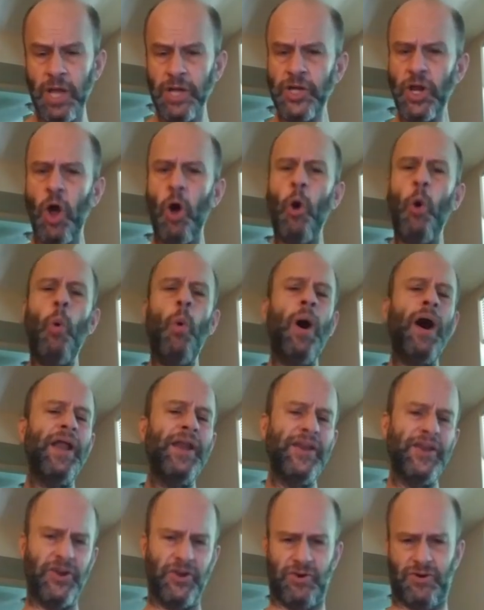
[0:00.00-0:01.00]
No
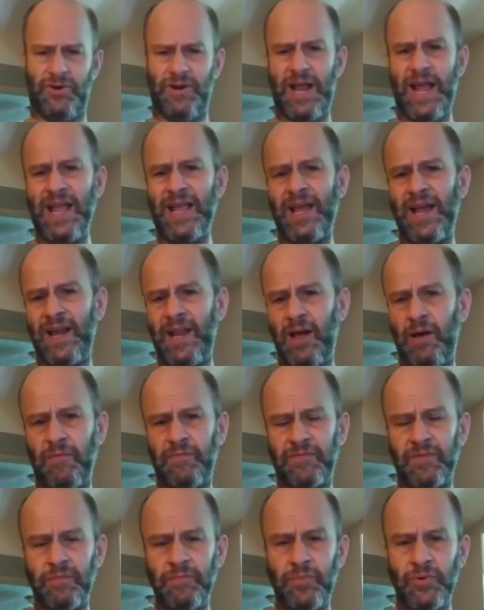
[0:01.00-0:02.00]
wonder I got
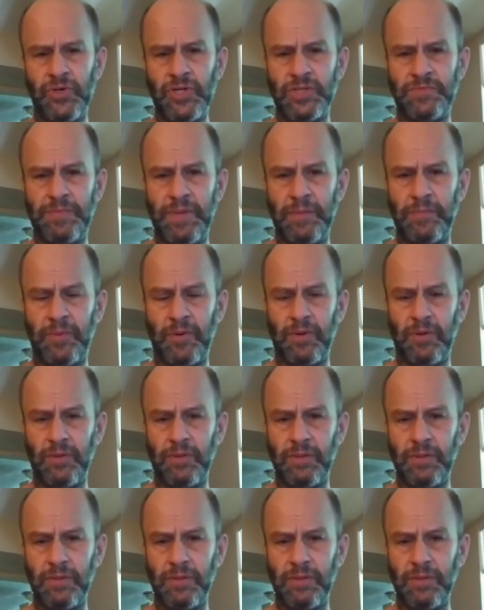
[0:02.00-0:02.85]
help from Buddhist people.